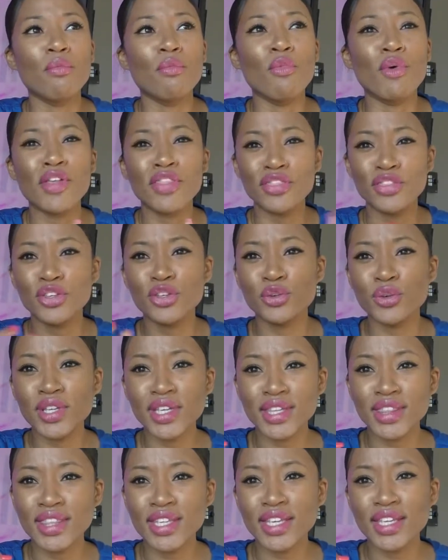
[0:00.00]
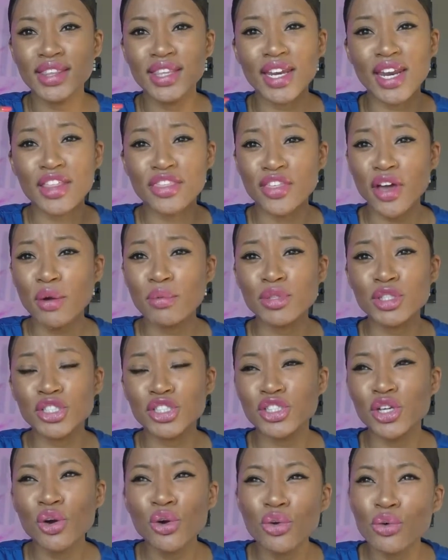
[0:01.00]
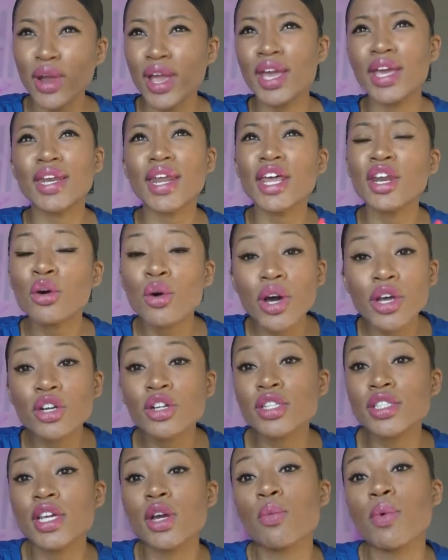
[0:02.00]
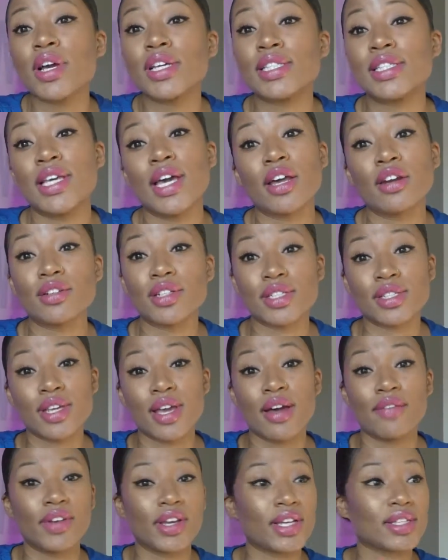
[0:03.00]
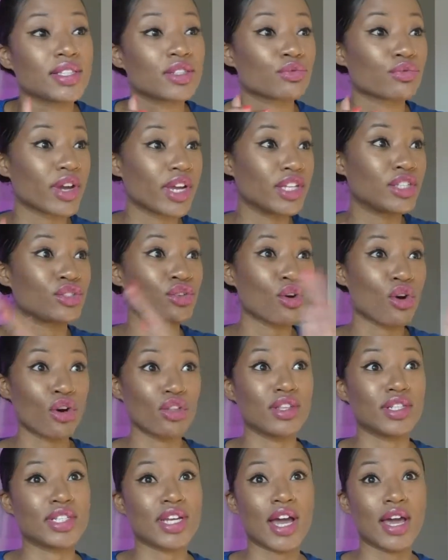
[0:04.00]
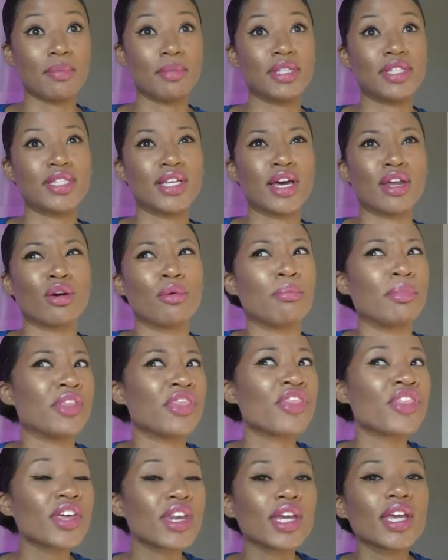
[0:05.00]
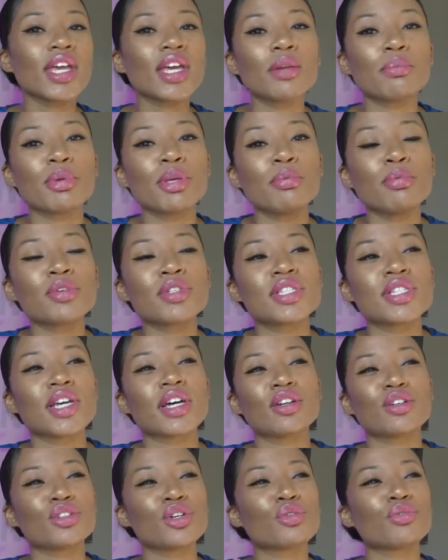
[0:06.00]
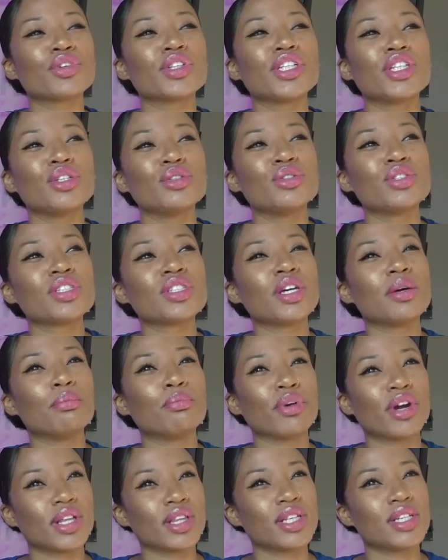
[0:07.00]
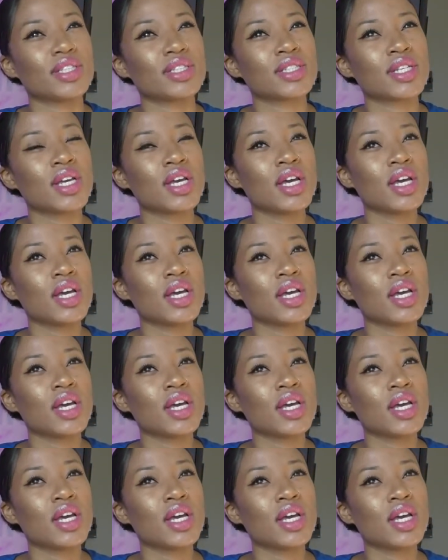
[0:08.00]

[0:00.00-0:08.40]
One unique thing that I thought was so great, and I don't understand why Seattle doesn't have it, because it rains all the time in Seattle. But then again, people in Seattle don't really use umbrellas.